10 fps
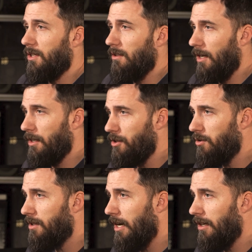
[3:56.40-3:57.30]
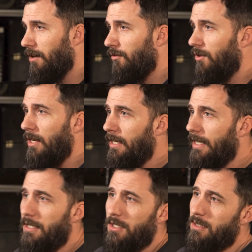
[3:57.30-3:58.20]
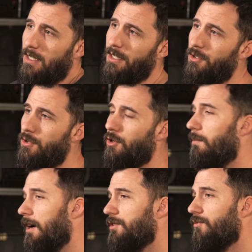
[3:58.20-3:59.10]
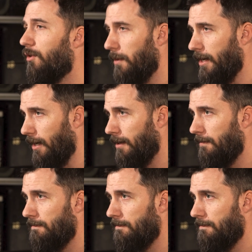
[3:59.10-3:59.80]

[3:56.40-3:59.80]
get a lot of use out of. It just didn't do much for me.